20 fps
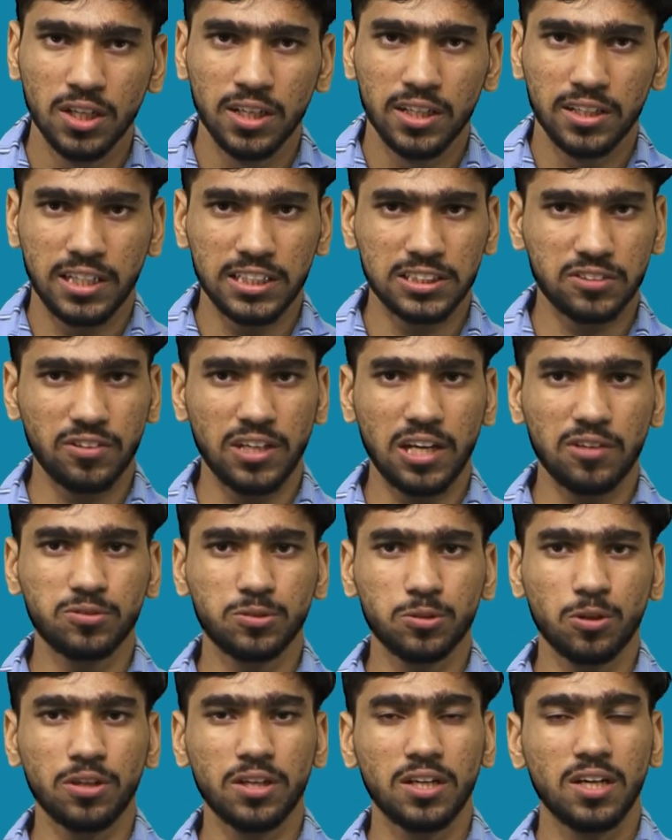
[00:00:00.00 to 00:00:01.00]
this we have
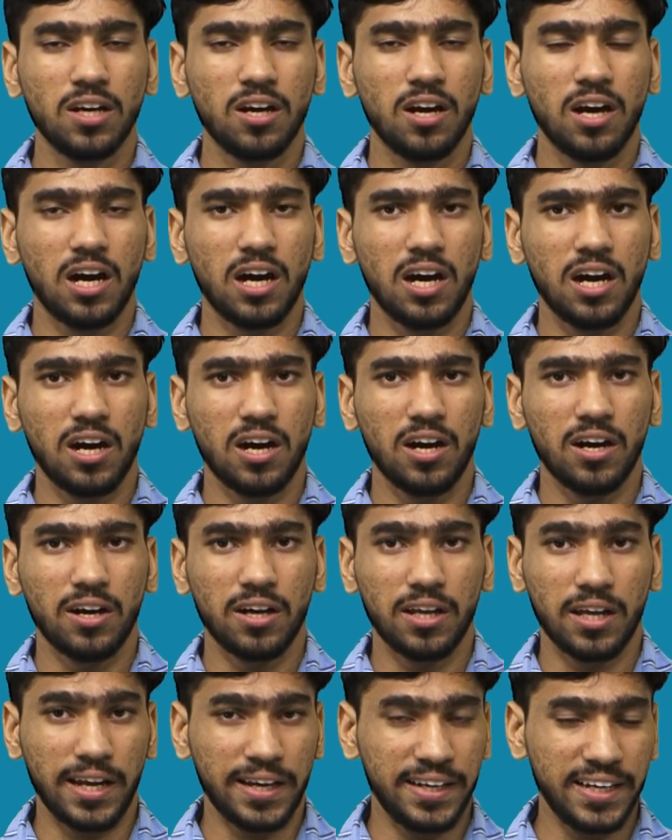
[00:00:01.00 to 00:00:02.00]
shown.
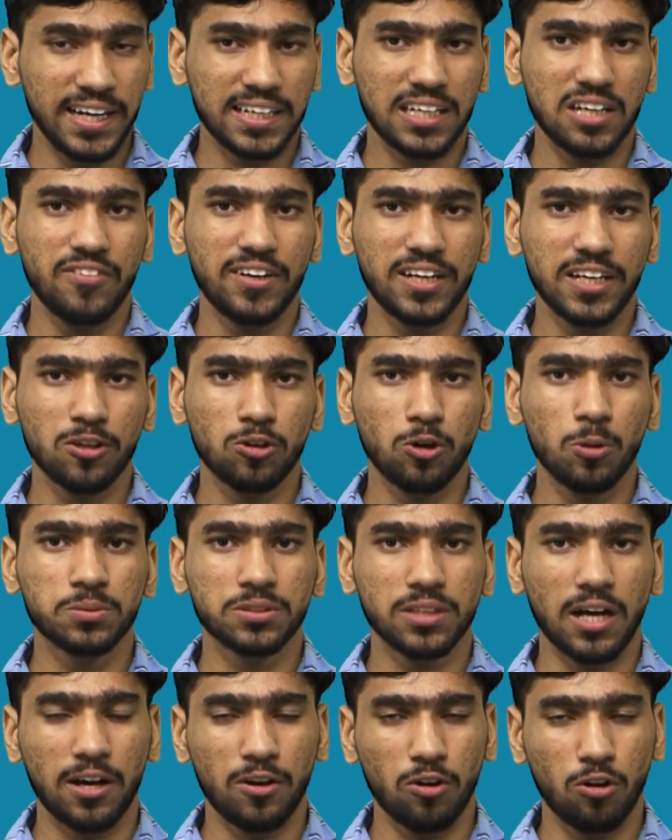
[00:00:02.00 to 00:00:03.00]
Deactivating groups
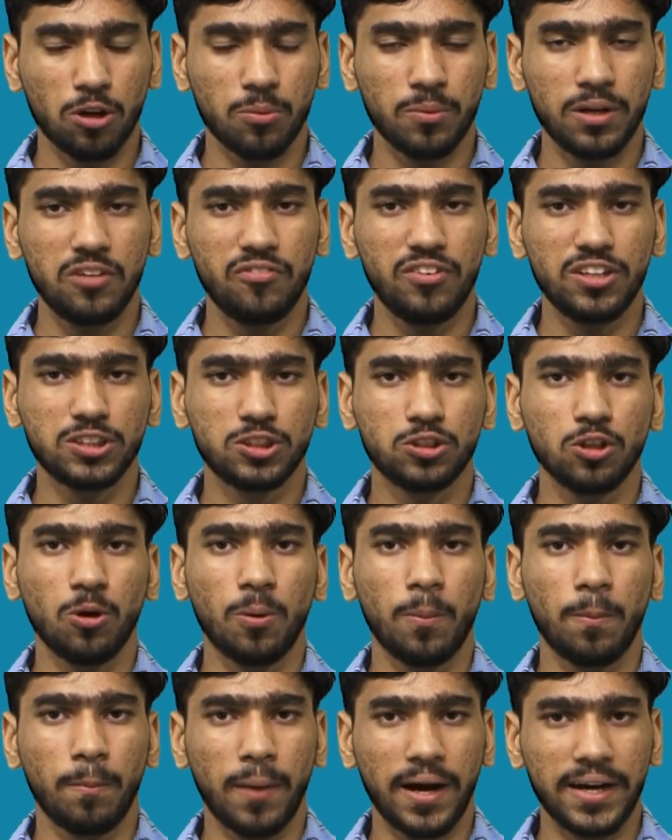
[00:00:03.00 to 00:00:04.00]
are normally which show
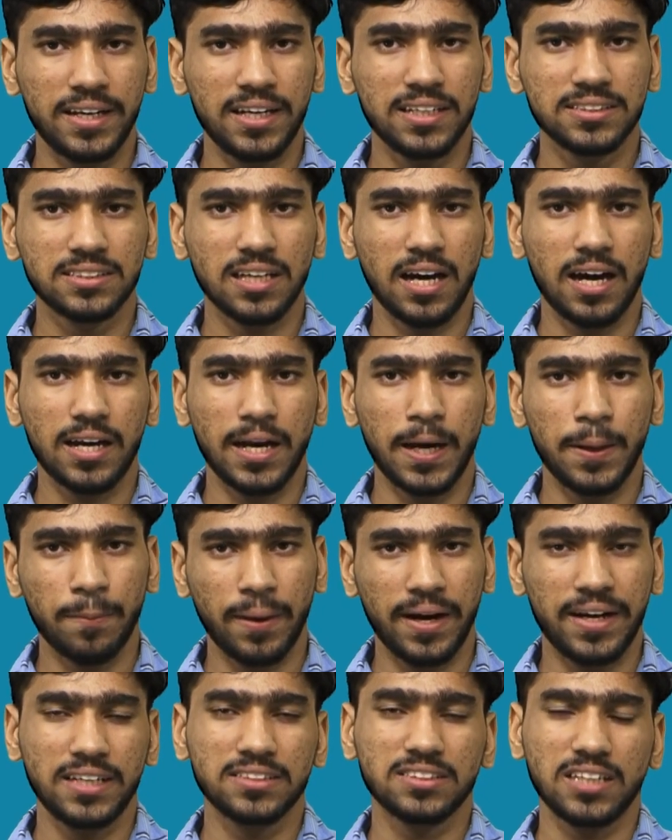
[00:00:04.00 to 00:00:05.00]
minus R and
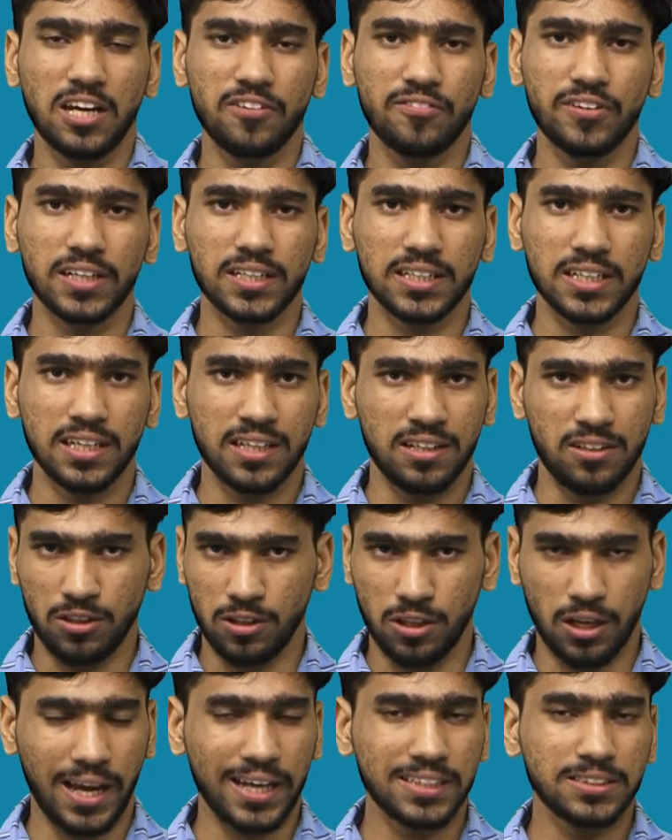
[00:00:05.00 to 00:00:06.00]
minus I effect.
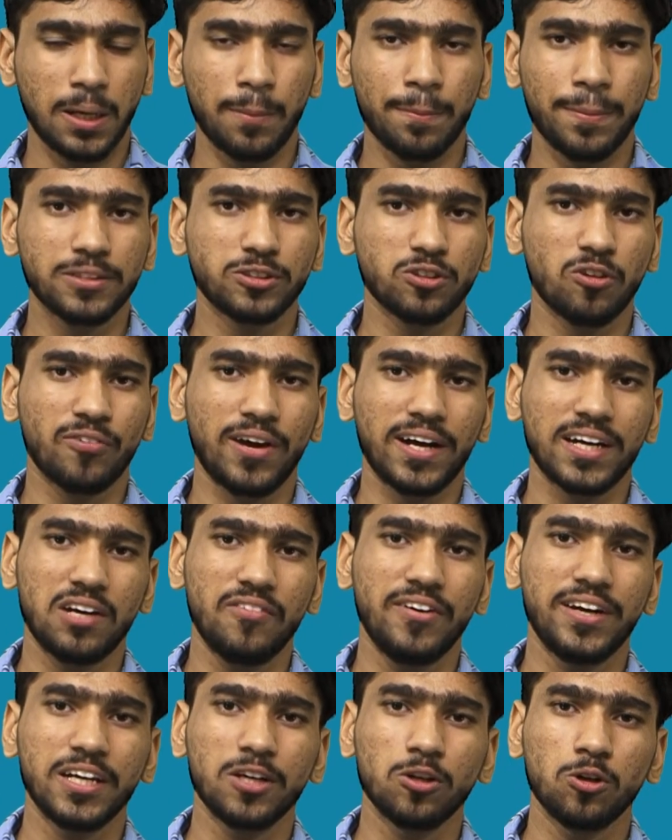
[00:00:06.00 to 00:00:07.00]
Examples of
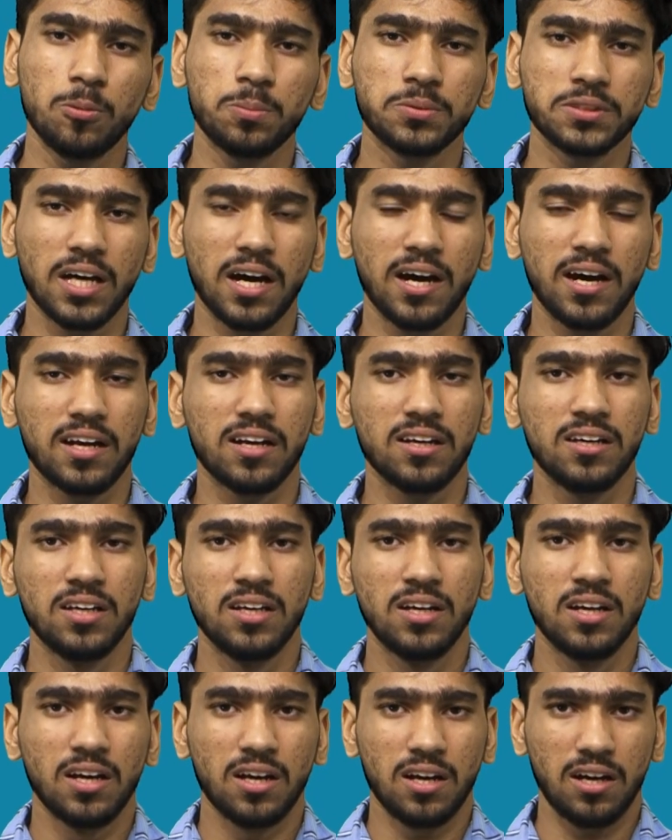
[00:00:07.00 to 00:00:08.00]
activating groups are
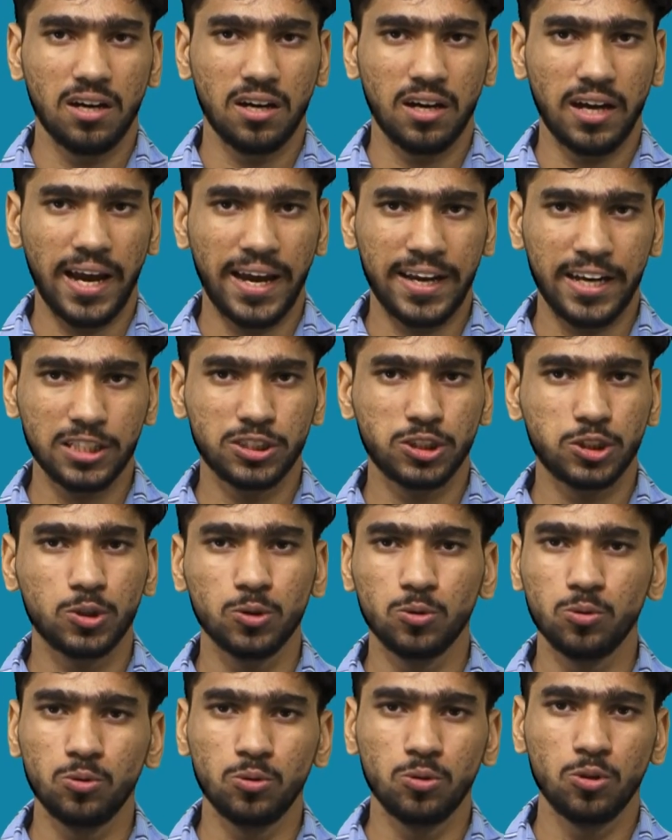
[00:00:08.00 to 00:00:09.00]

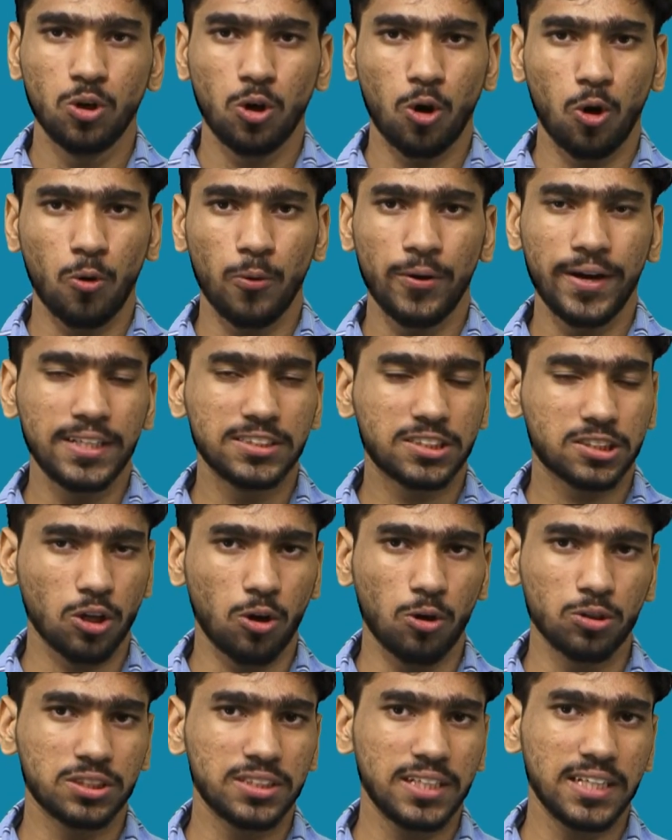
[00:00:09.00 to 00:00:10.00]
NH2, OH,
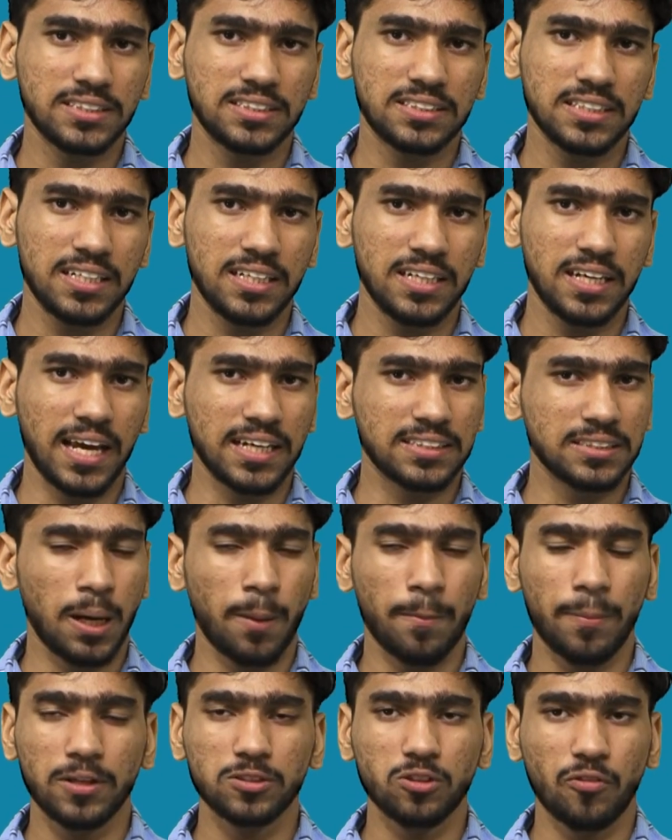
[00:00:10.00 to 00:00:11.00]
OCH3.
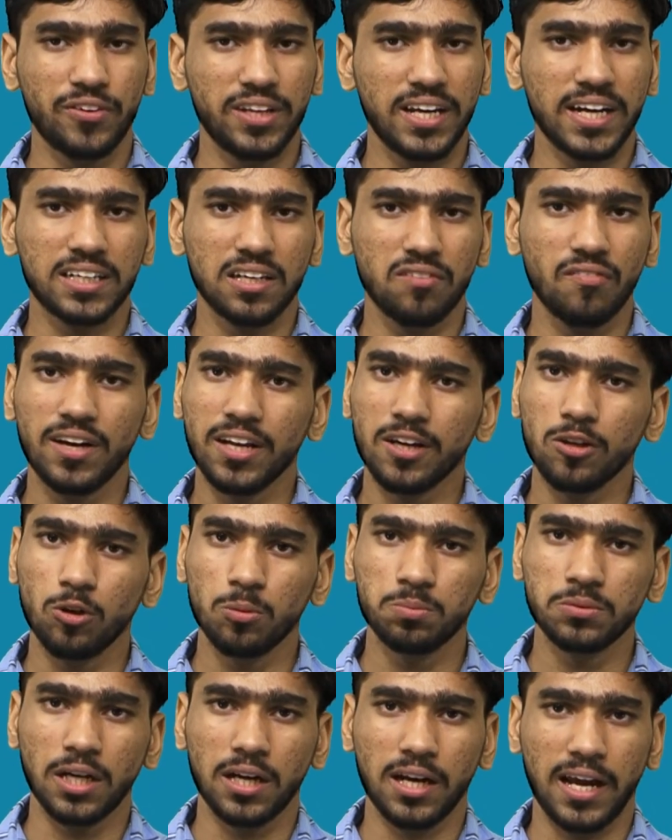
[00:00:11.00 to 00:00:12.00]
Examples of deactivating
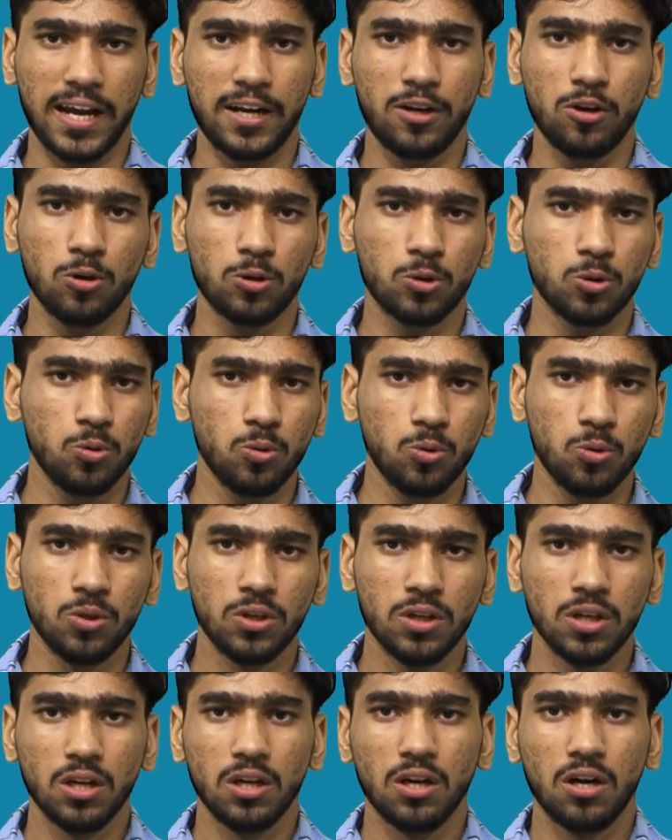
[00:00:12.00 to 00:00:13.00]
groups are NO2
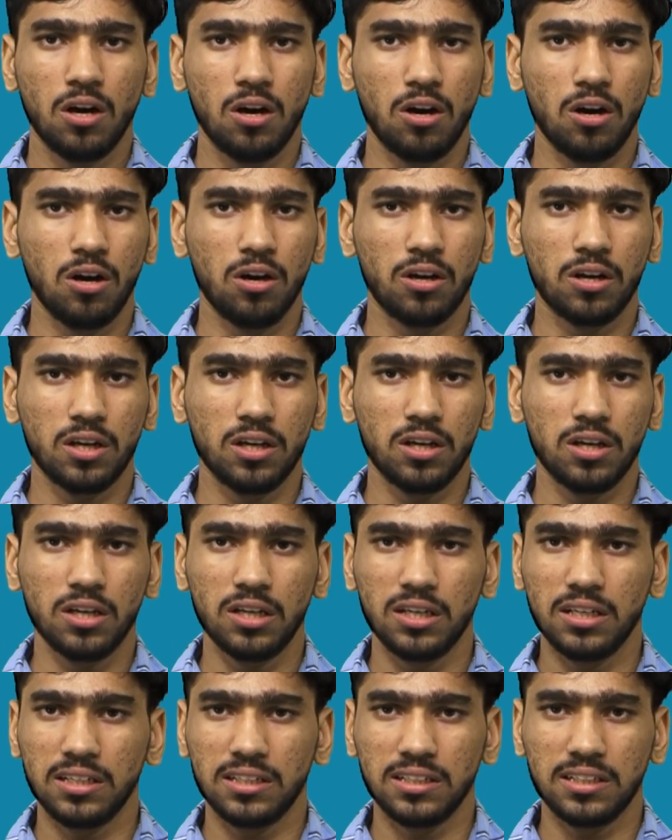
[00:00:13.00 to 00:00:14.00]
or
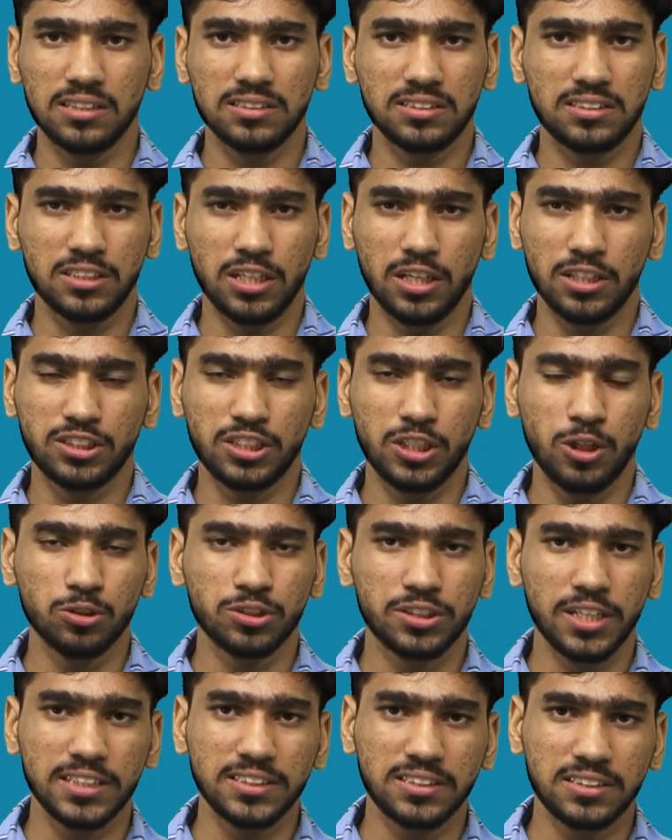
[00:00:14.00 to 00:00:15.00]

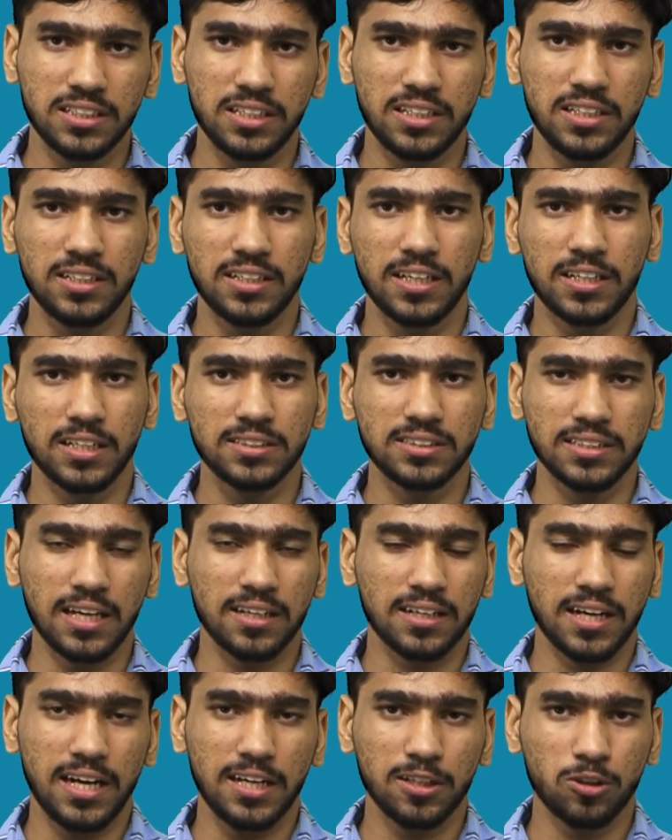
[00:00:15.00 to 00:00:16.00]
COCH3, that is
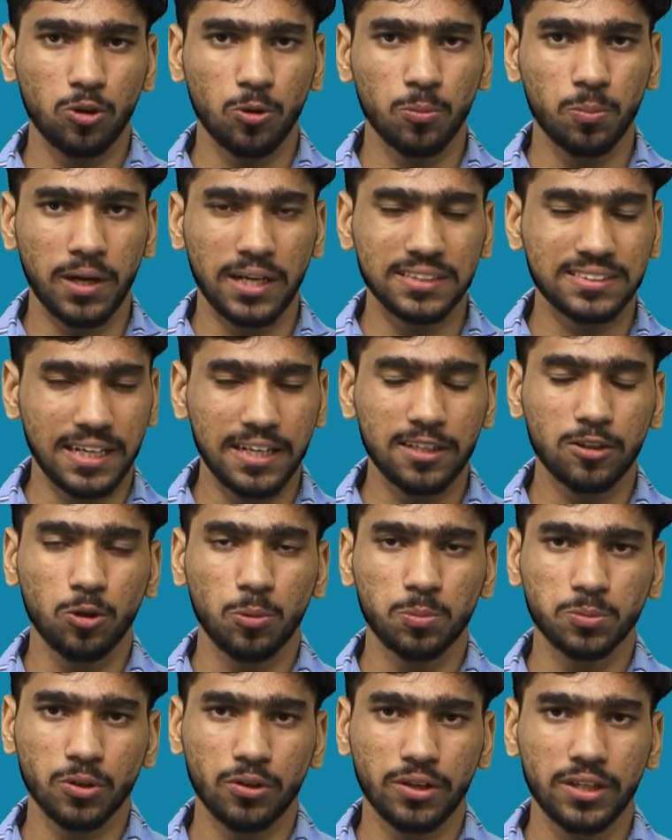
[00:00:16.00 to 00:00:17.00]
acyl
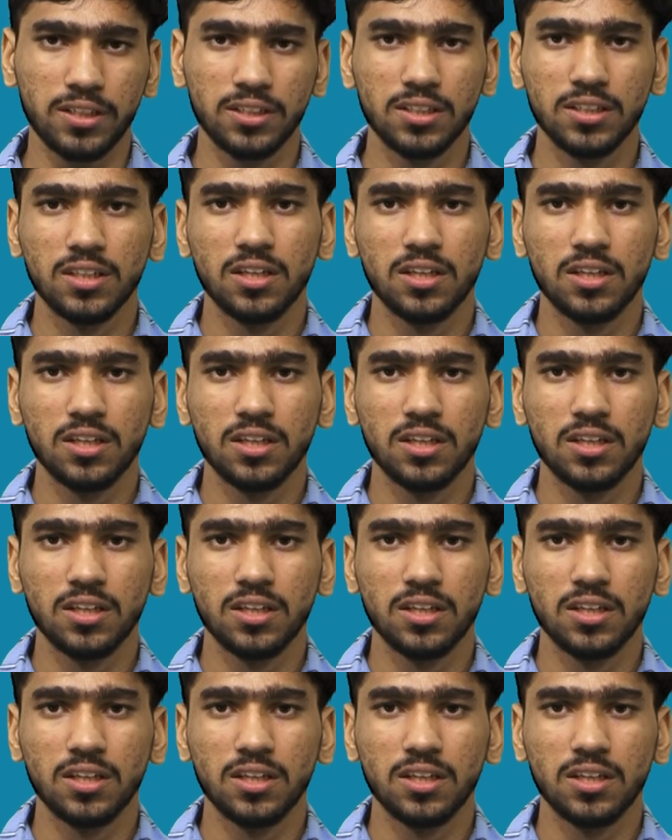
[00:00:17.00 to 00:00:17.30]
group, sorry.